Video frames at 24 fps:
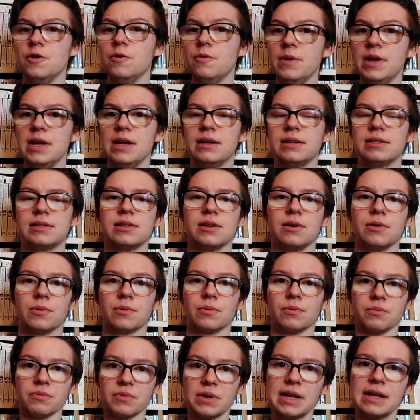weeks,
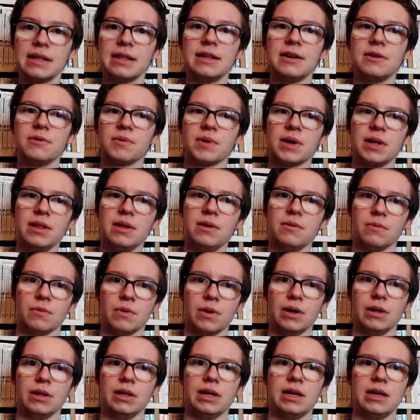really, really,
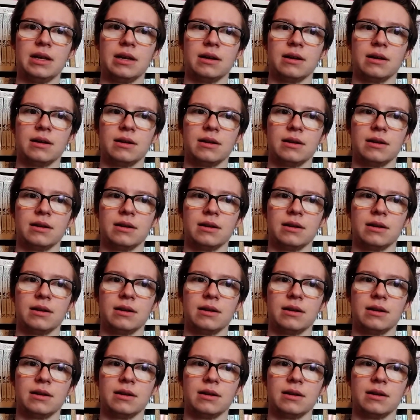really